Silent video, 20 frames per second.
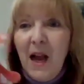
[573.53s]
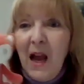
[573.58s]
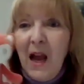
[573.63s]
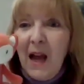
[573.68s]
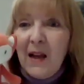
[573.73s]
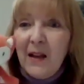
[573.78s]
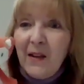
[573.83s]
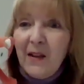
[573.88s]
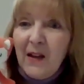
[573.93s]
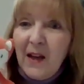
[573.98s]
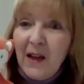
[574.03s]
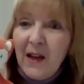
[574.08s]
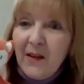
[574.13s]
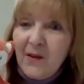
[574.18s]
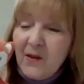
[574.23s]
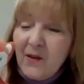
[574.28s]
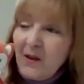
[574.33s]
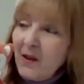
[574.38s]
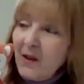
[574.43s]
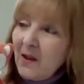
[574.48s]
And at the
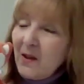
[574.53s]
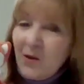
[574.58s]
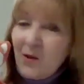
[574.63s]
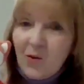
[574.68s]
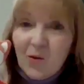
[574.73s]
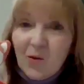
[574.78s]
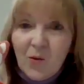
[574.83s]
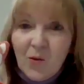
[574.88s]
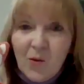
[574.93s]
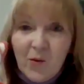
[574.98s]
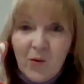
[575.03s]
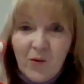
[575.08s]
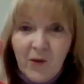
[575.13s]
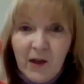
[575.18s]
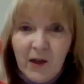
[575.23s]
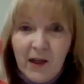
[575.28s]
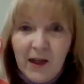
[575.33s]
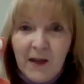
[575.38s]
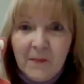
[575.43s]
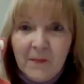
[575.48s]
end of this
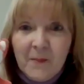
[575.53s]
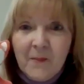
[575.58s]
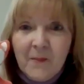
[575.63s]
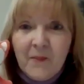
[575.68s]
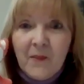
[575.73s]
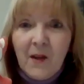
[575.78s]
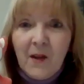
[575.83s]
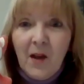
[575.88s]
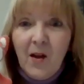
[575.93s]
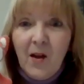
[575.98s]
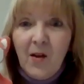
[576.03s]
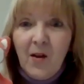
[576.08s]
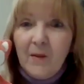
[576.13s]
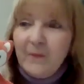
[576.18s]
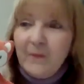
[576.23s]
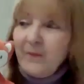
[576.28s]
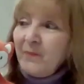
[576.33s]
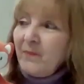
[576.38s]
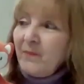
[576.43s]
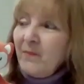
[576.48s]
story,
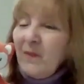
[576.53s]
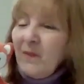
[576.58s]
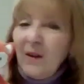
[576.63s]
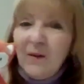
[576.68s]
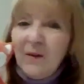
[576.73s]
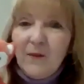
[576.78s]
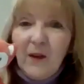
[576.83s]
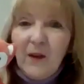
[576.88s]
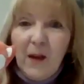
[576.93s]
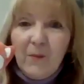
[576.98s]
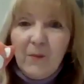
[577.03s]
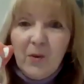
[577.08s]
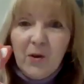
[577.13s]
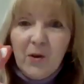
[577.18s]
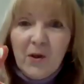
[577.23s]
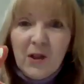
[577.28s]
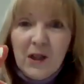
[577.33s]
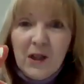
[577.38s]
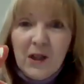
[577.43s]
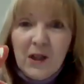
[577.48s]
um, I'm
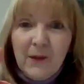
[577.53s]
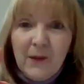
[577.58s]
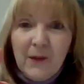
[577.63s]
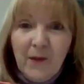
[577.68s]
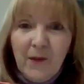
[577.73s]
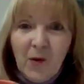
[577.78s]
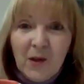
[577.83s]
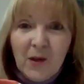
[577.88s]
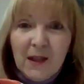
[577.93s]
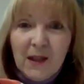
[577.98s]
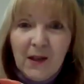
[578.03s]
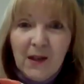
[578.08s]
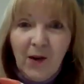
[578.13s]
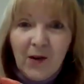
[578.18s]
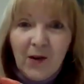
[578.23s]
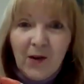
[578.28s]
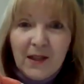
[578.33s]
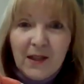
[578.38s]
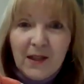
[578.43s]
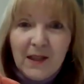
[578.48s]
going to give Foxy
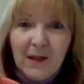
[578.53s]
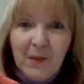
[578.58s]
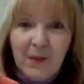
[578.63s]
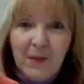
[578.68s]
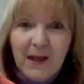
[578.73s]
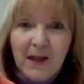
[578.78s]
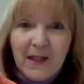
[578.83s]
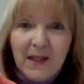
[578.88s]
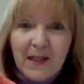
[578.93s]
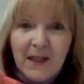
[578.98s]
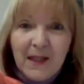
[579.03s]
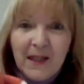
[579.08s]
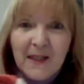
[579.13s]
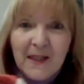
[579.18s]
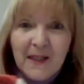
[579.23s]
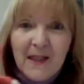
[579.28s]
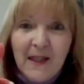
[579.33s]
Loxy a blessing.